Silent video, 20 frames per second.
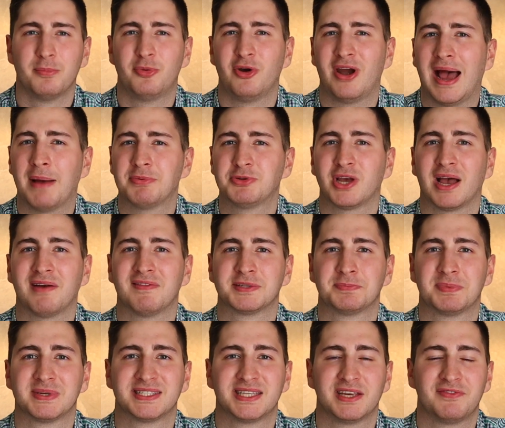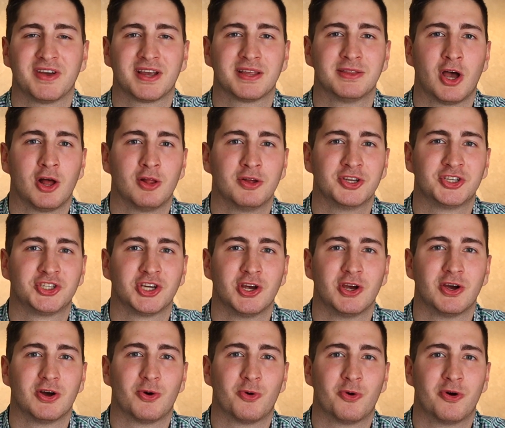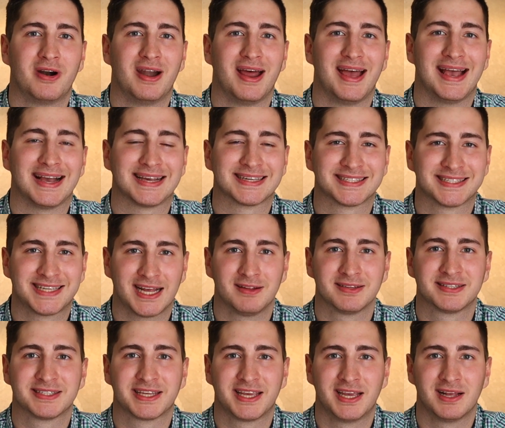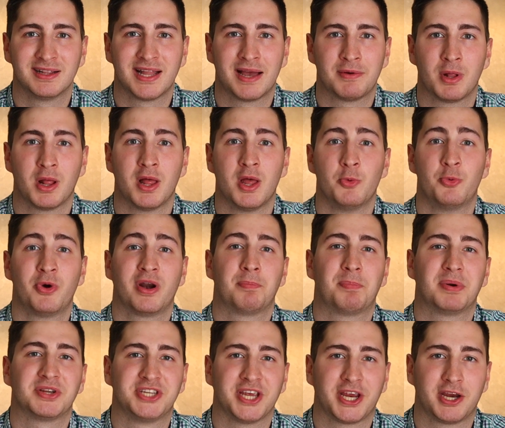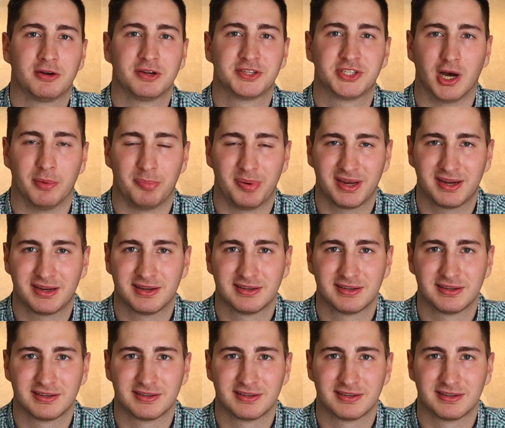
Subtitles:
Perhaps you have a specific knowledge or excelled skill level with a particular topic.